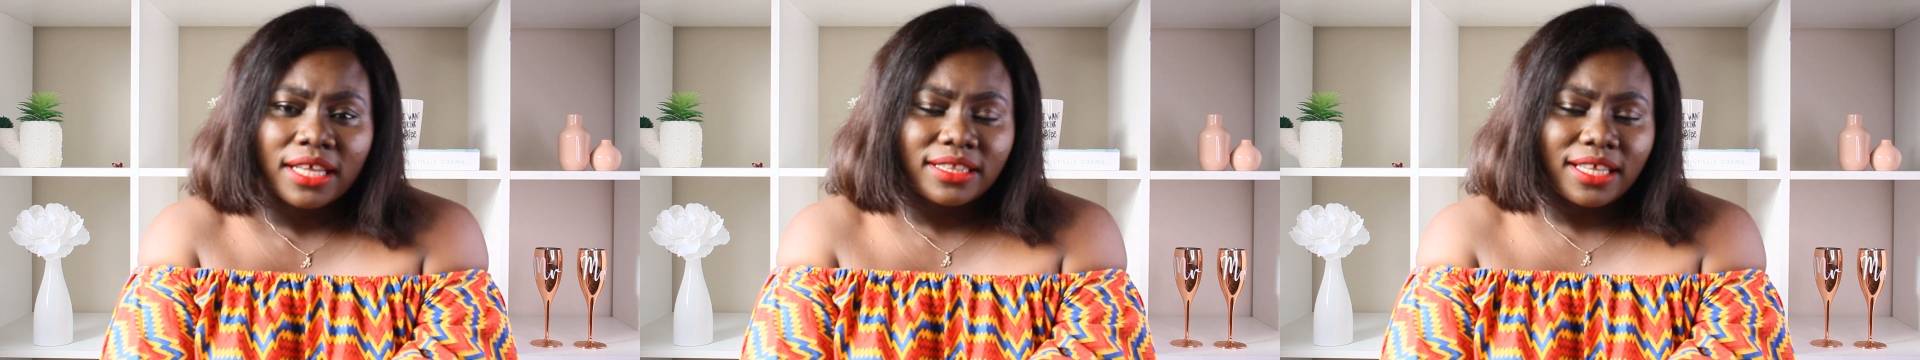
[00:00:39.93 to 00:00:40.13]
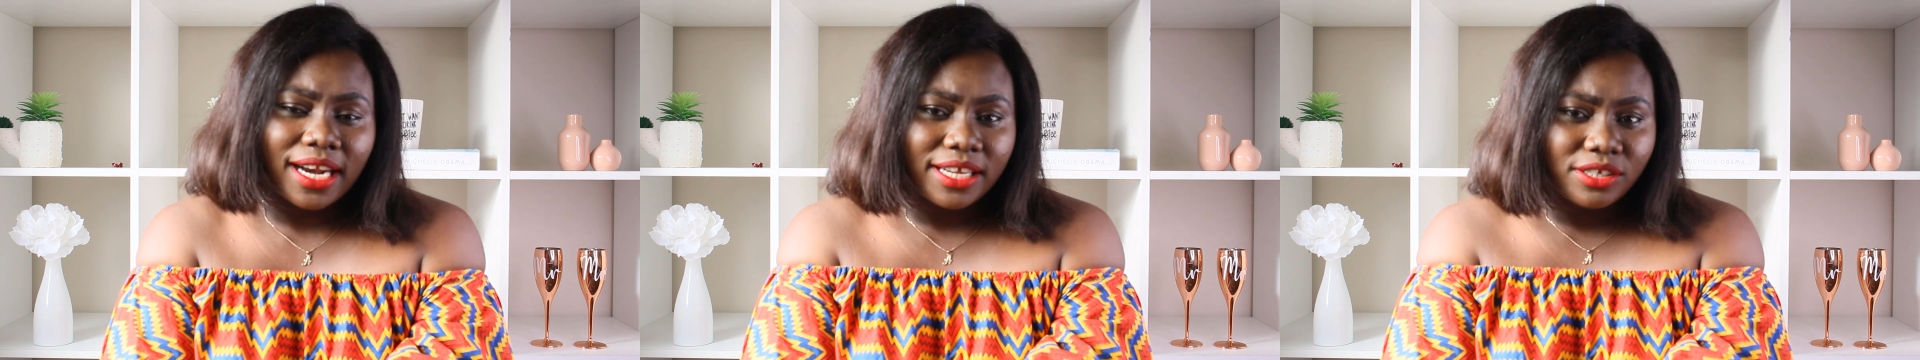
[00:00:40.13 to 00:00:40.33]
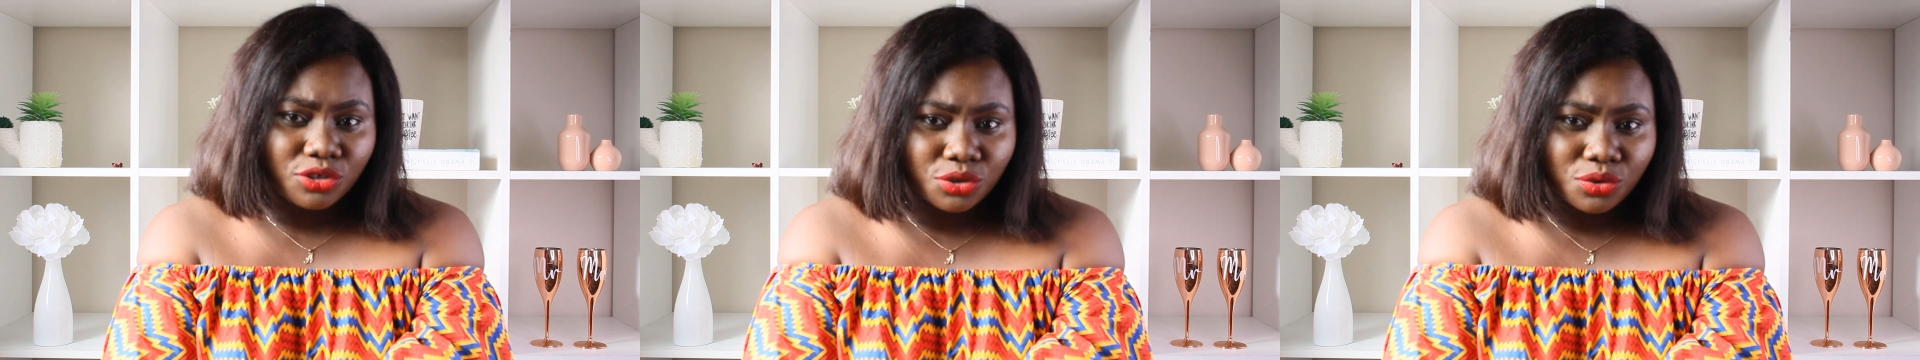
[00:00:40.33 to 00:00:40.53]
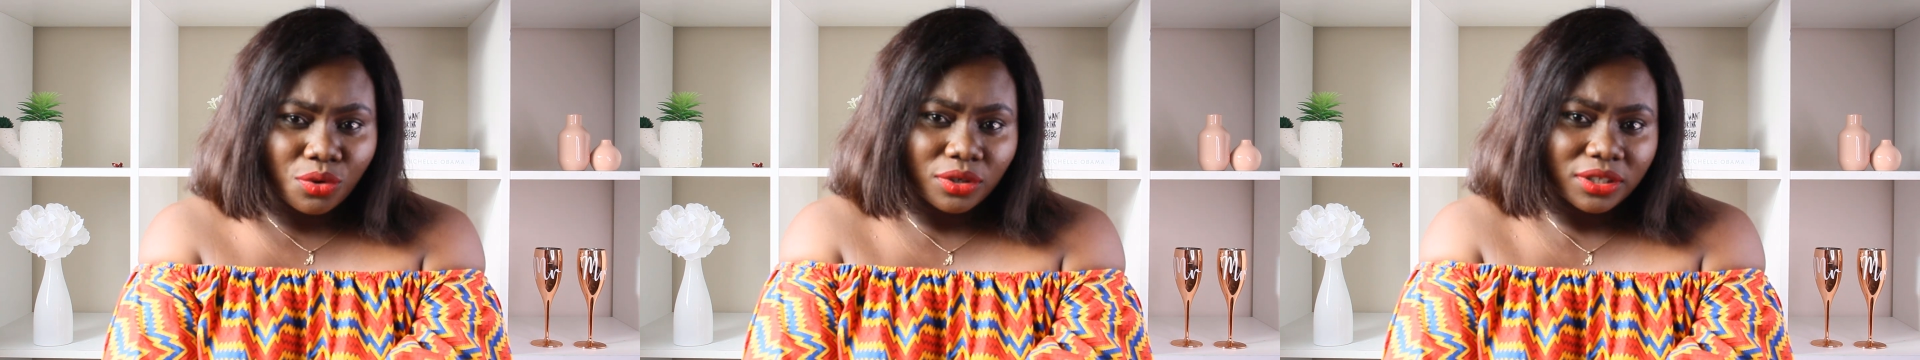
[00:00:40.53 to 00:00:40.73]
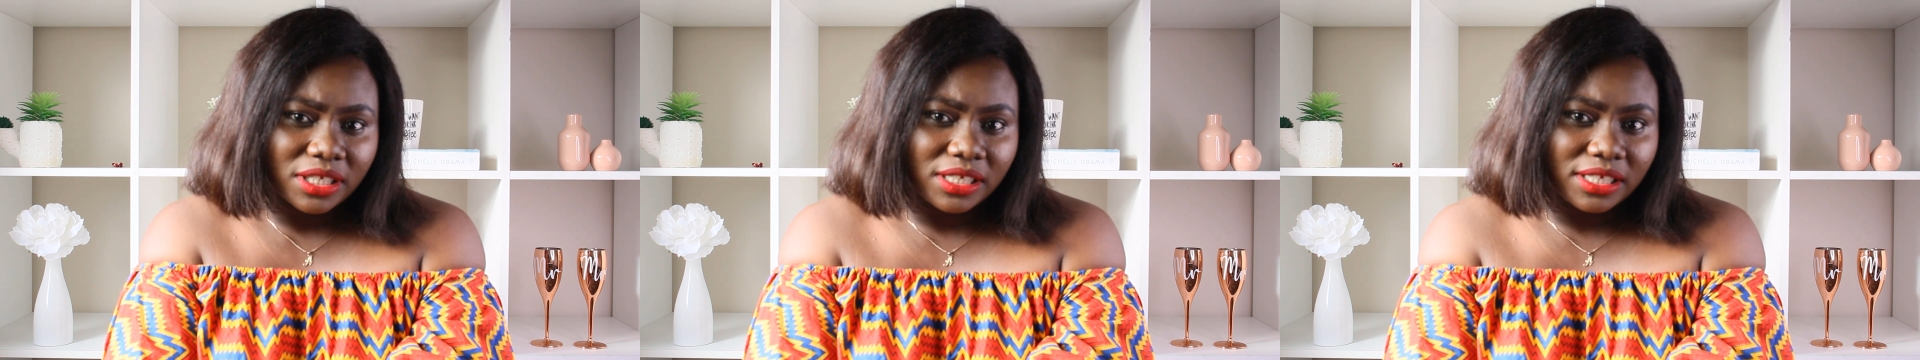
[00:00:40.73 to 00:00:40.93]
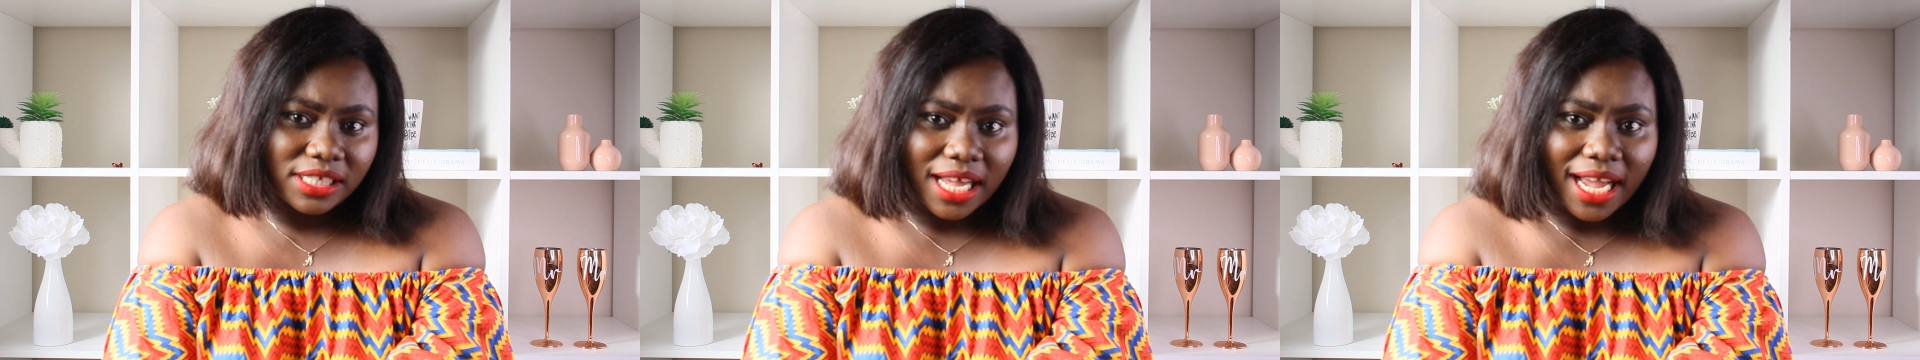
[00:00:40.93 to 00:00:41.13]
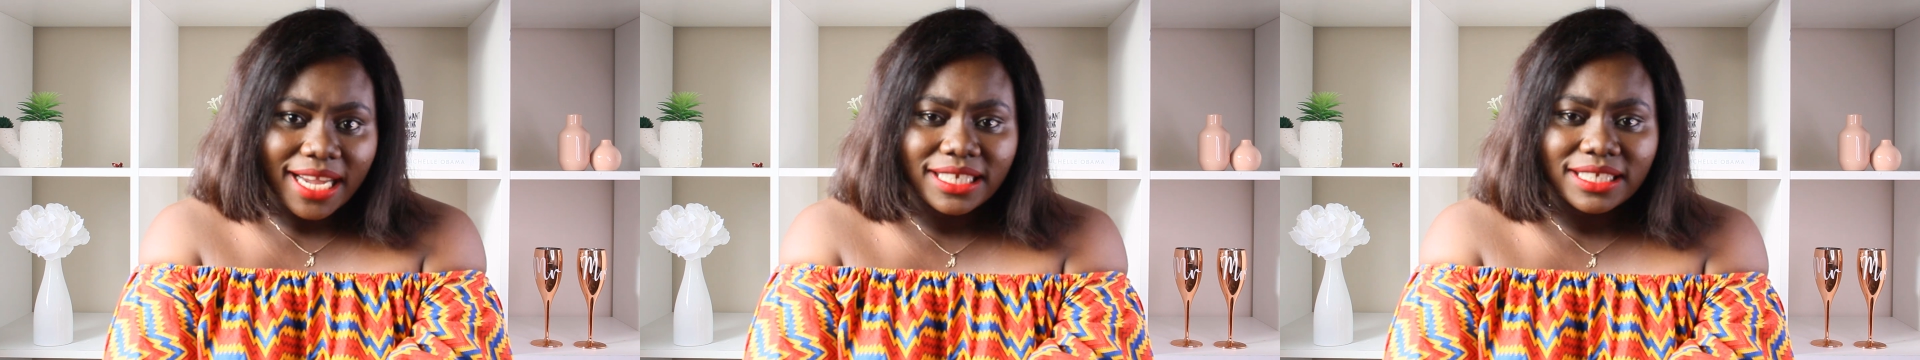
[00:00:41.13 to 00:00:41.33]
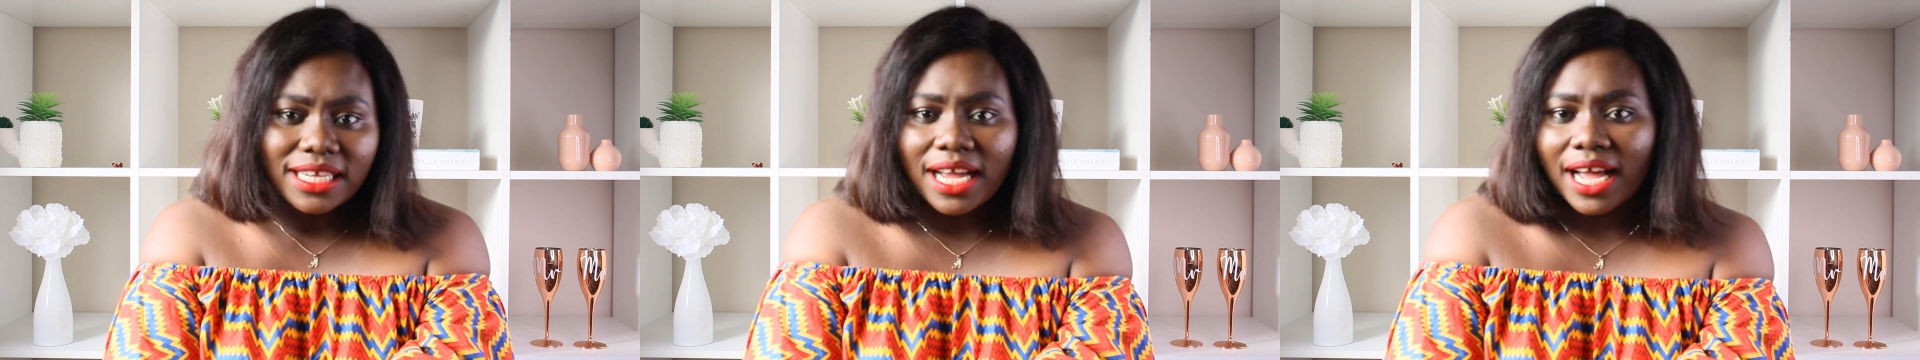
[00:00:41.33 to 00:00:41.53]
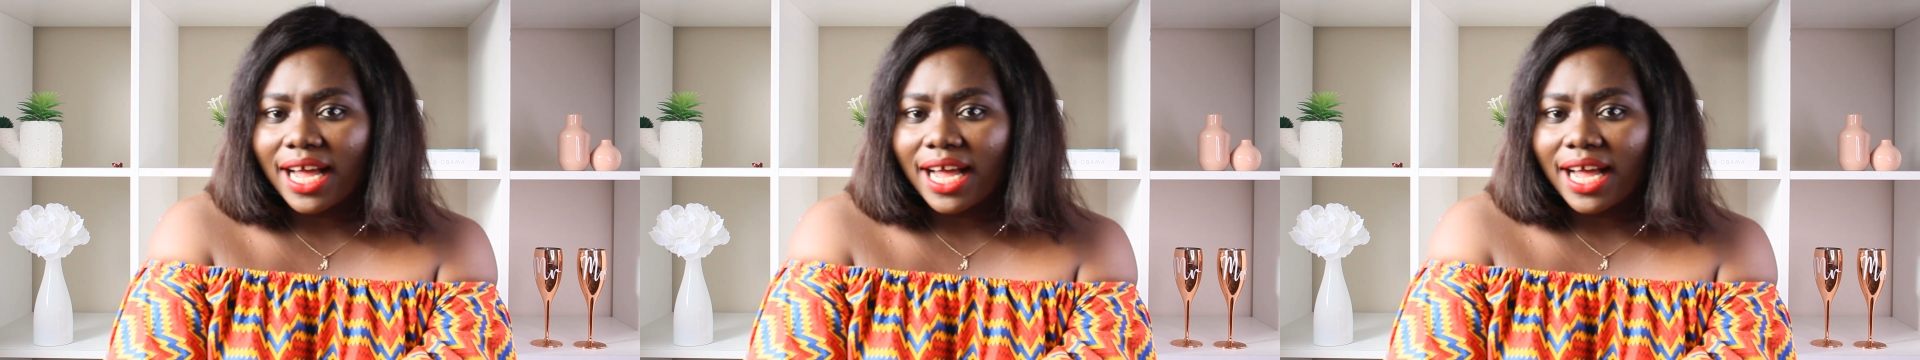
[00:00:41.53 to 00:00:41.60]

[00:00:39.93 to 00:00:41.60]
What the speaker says: that I do on the side